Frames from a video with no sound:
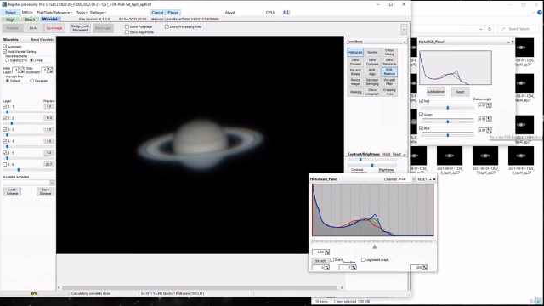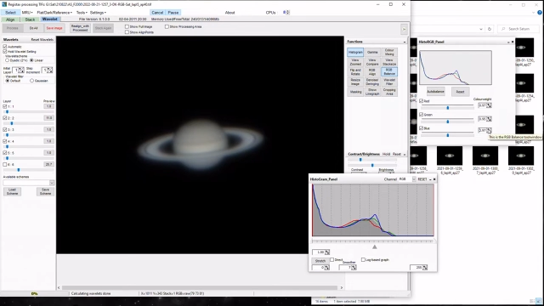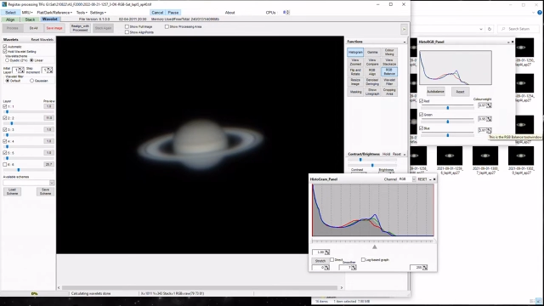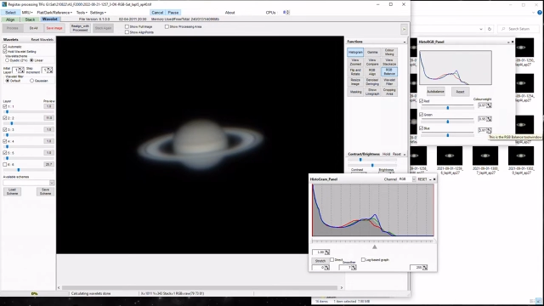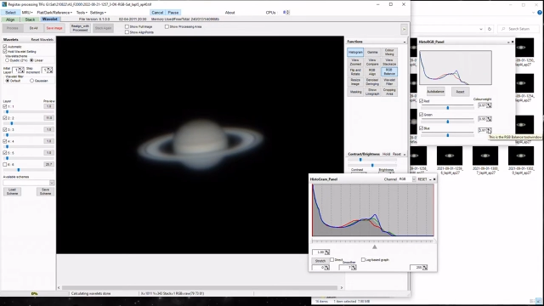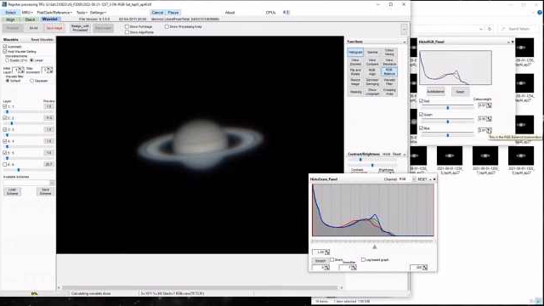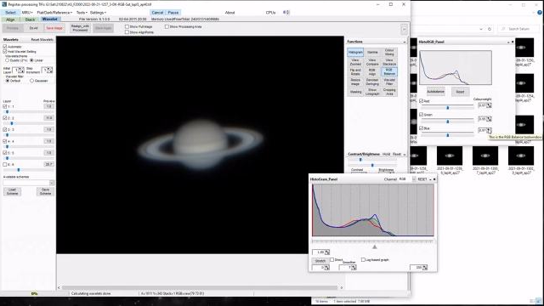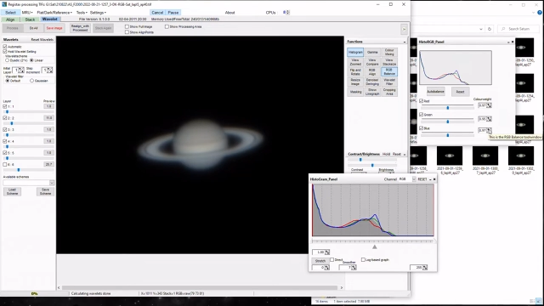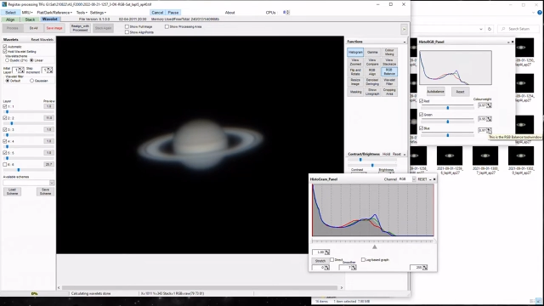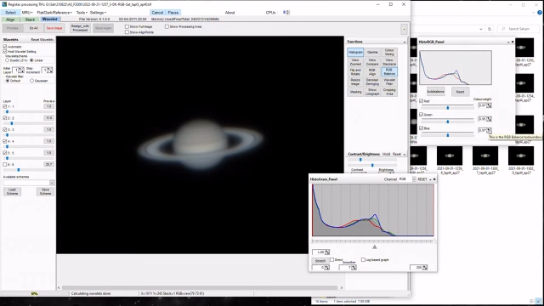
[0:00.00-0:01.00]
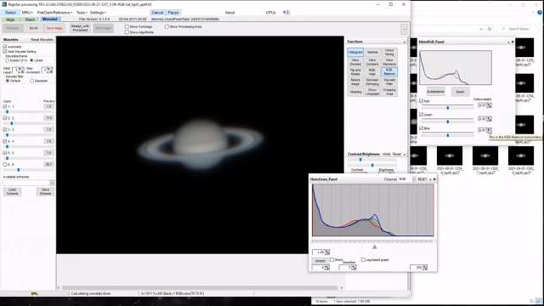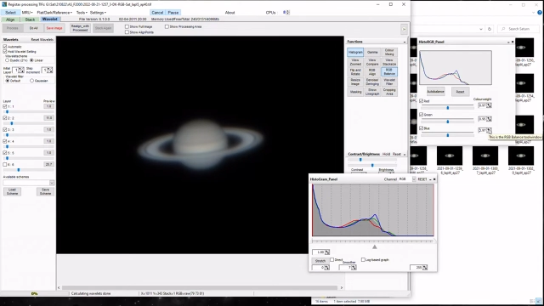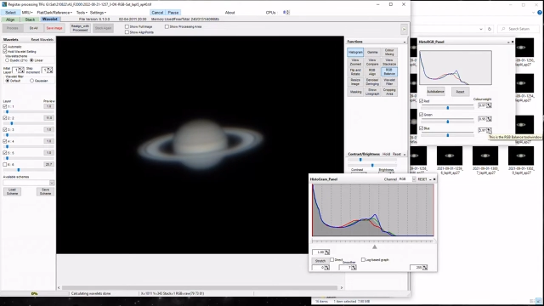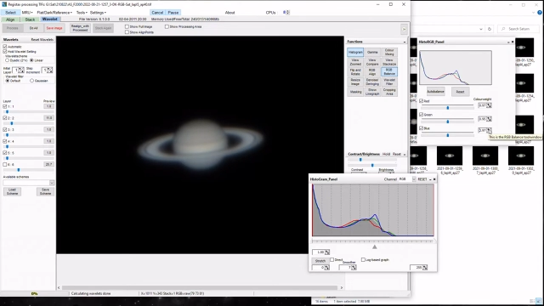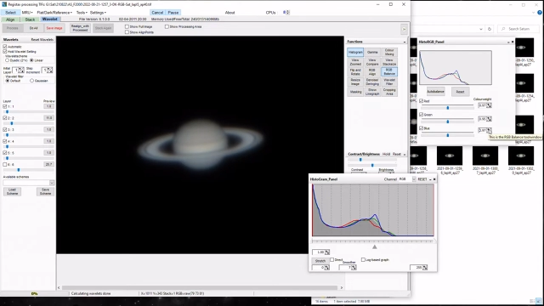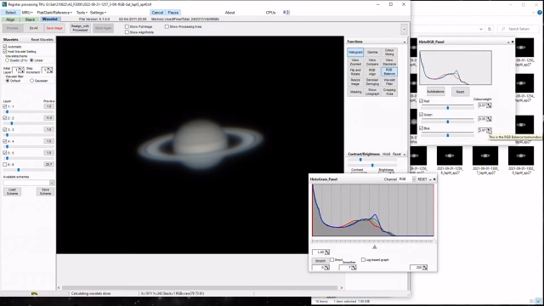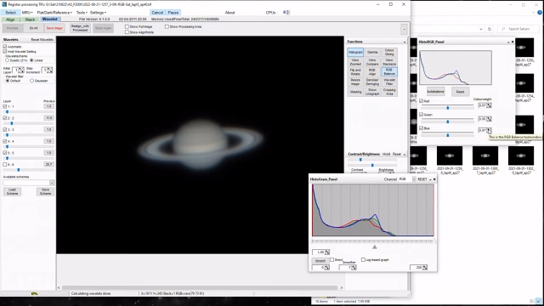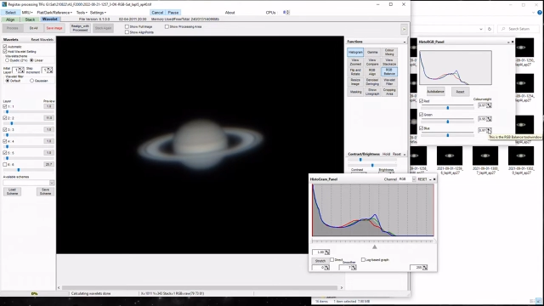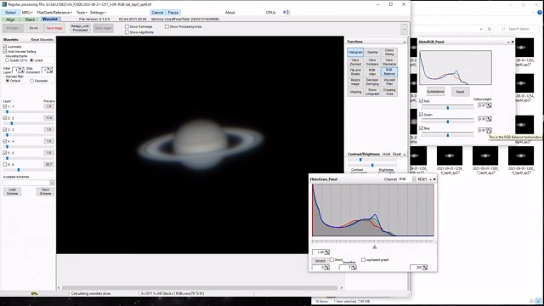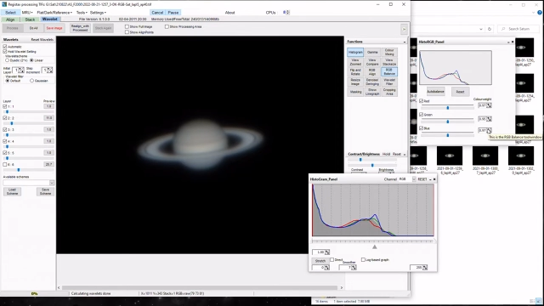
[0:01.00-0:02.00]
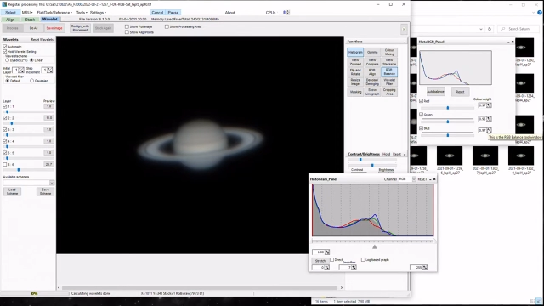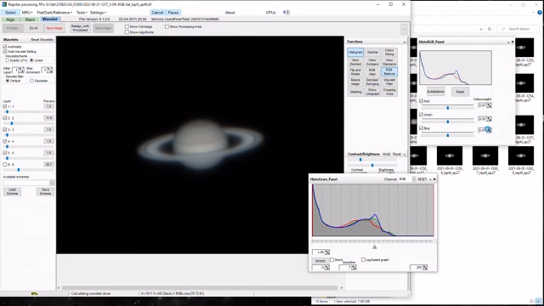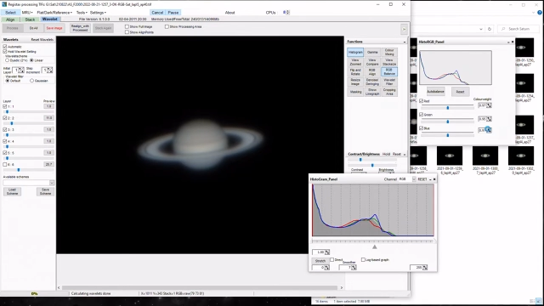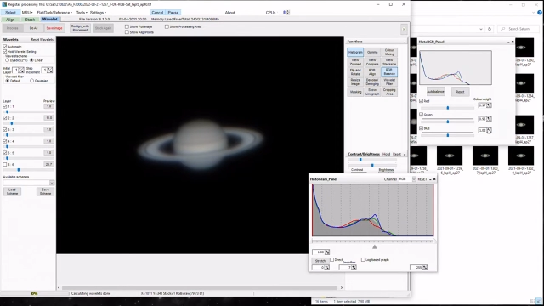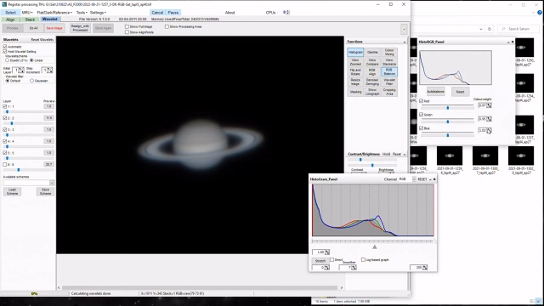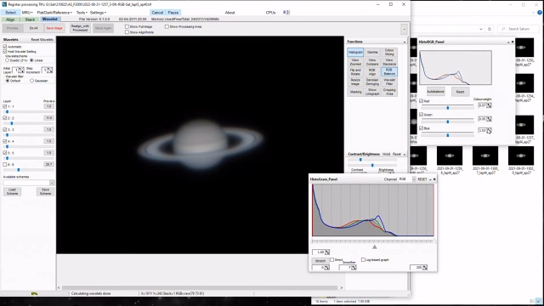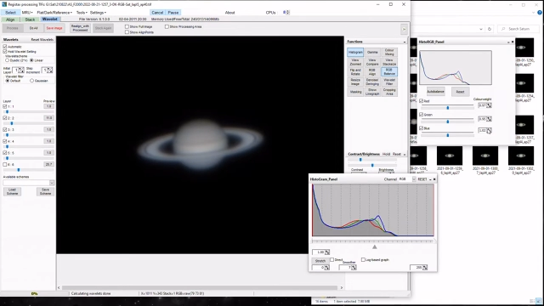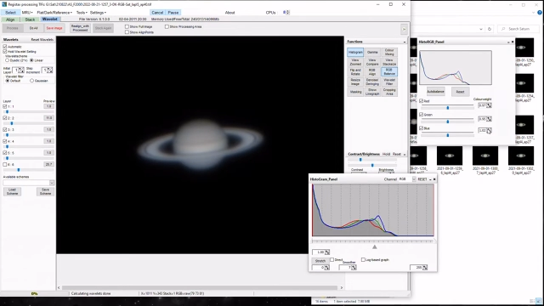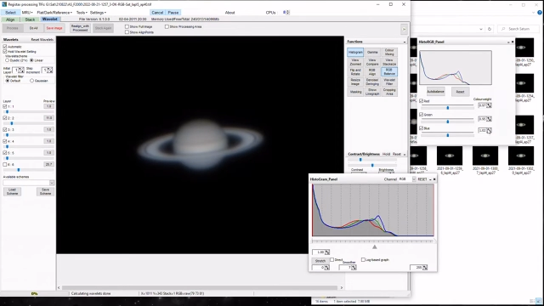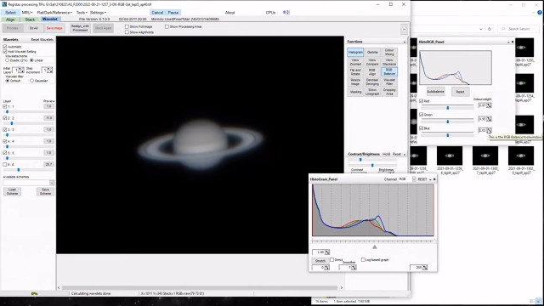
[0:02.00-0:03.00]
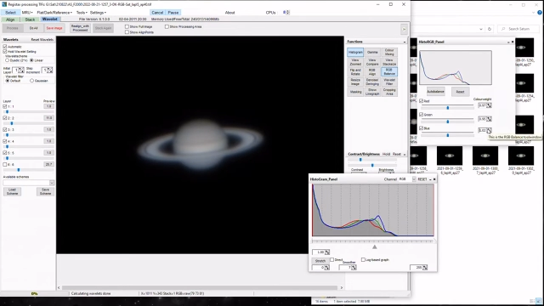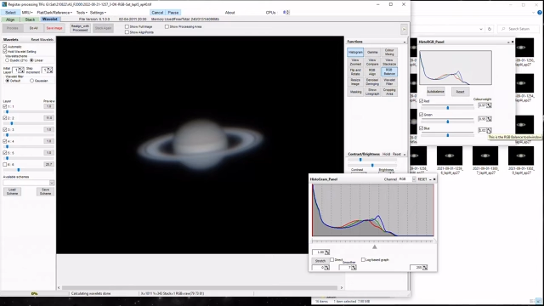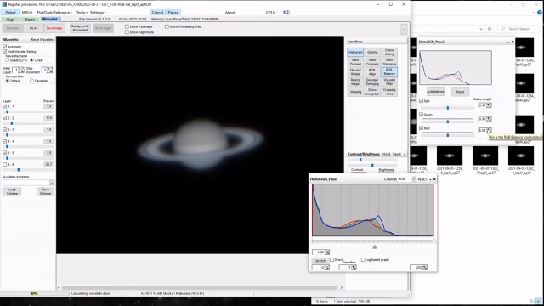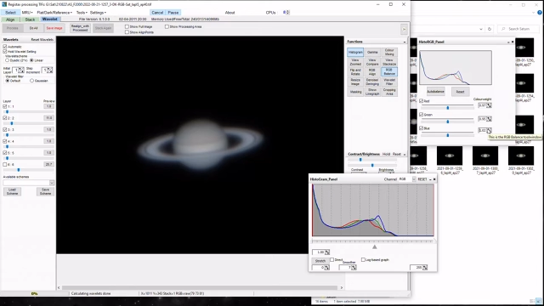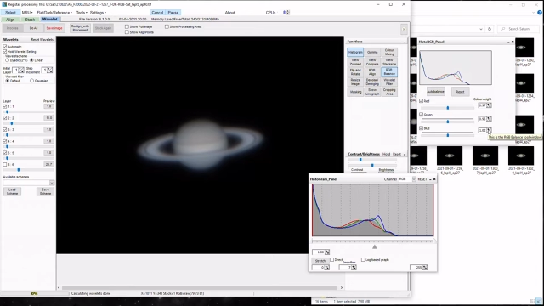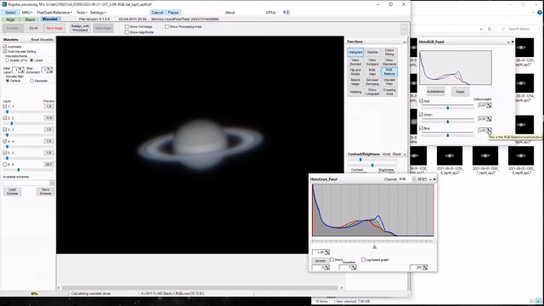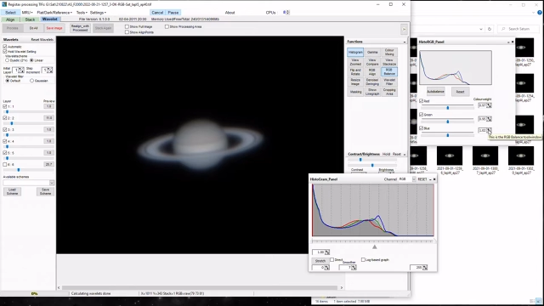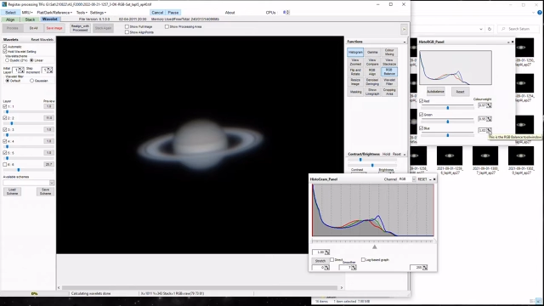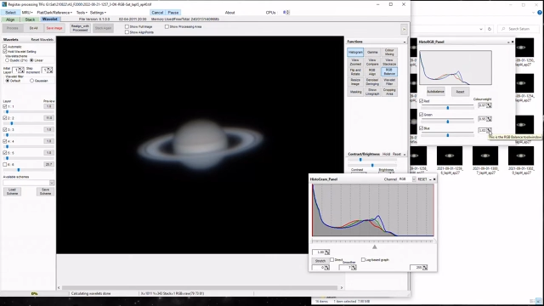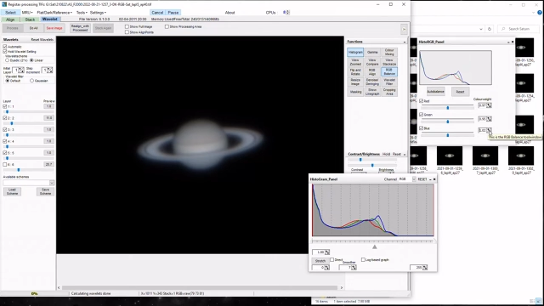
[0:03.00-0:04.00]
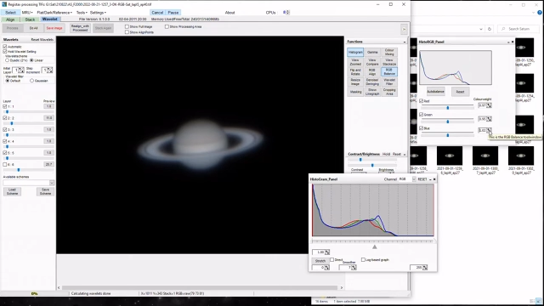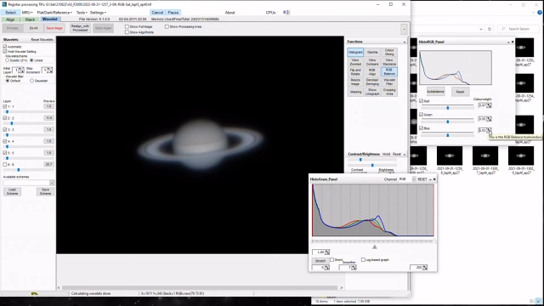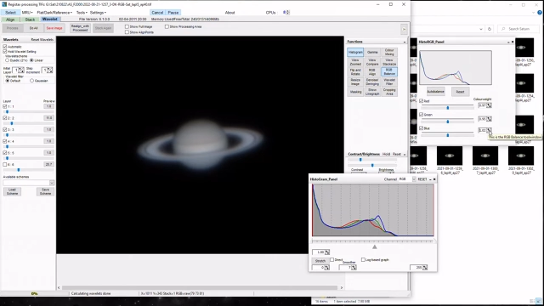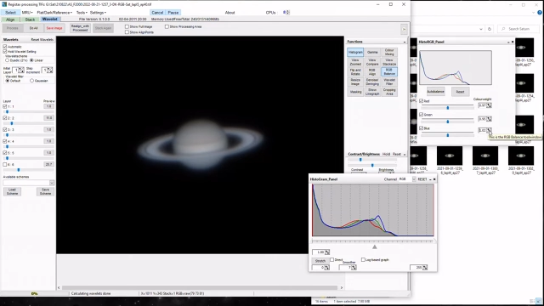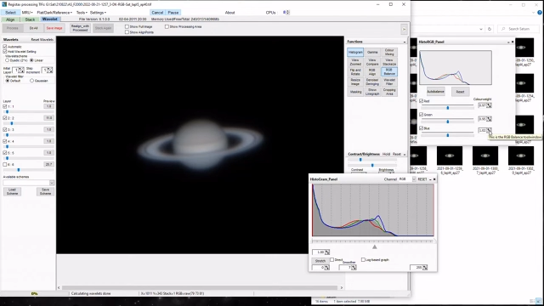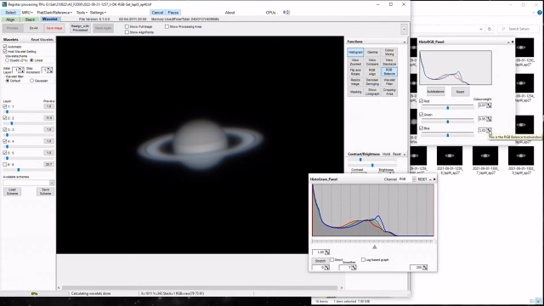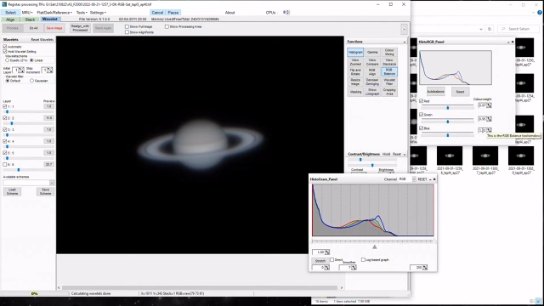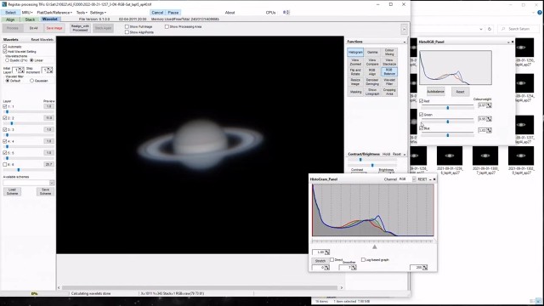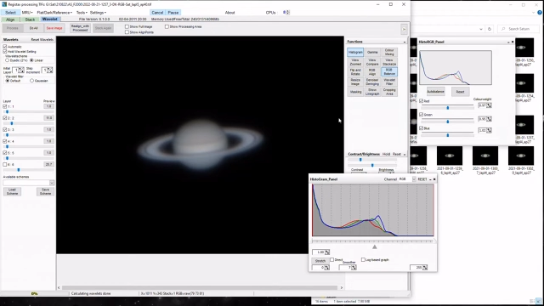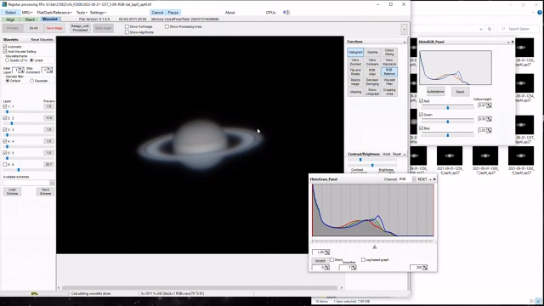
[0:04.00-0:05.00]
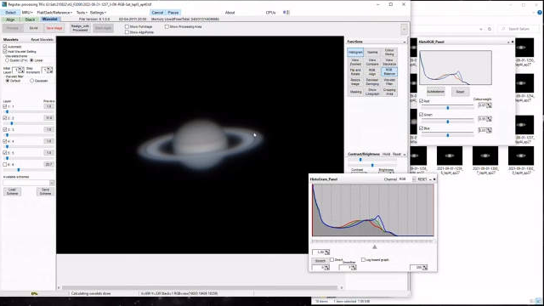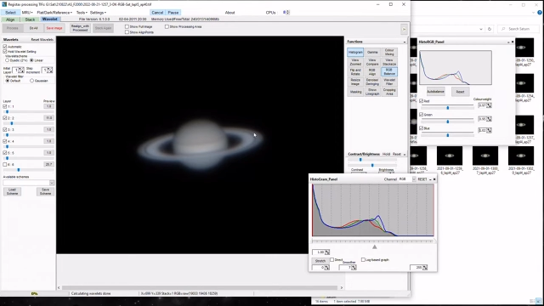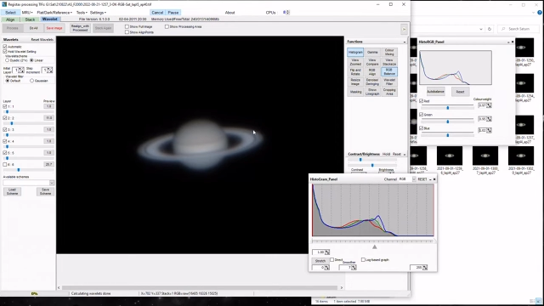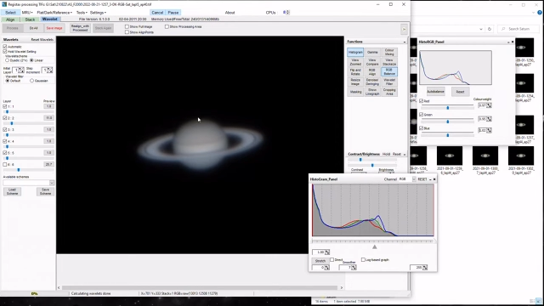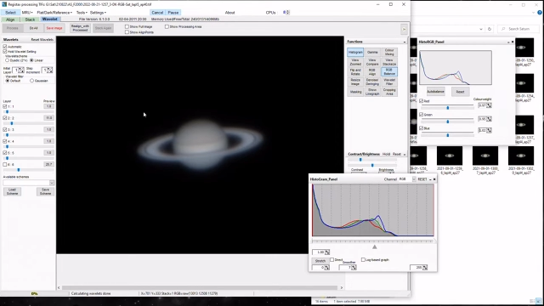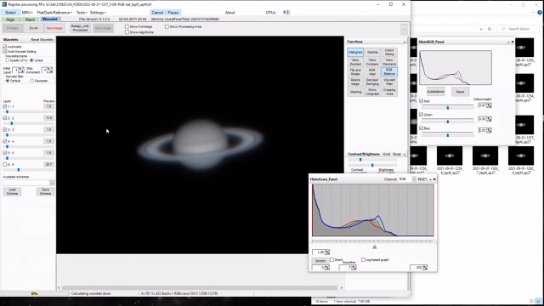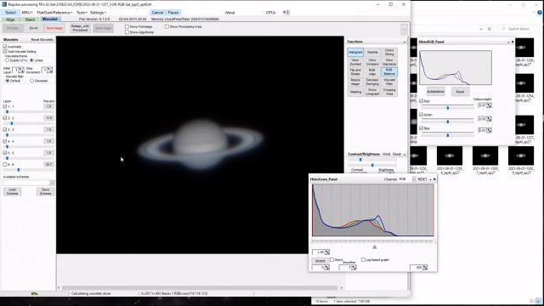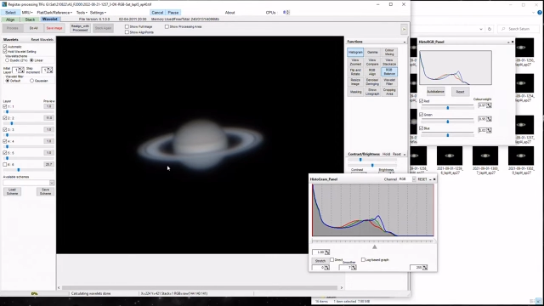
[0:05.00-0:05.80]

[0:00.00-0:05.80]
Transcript: No face is visible, so there are no lips to read.